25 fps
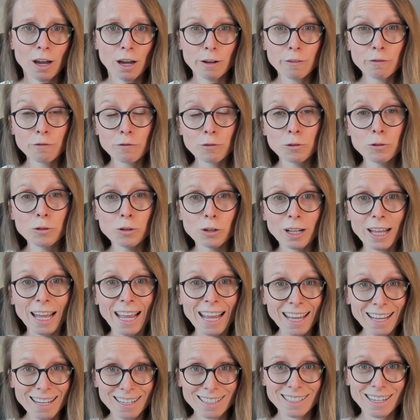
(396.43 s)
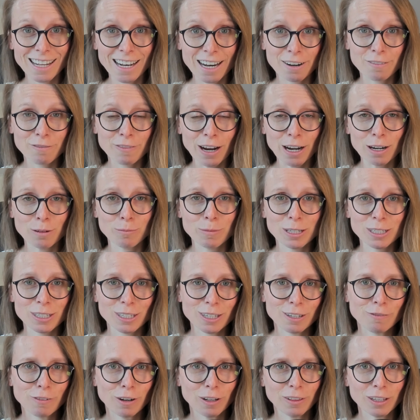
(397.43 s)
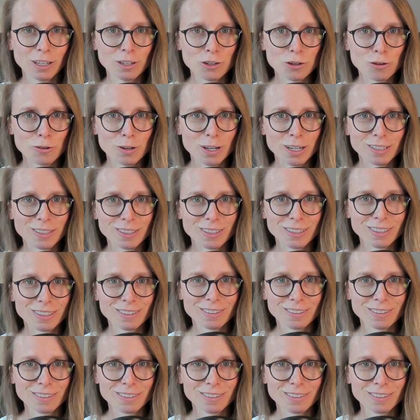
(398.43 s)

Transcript: a frugal and an environmentally friendly choice.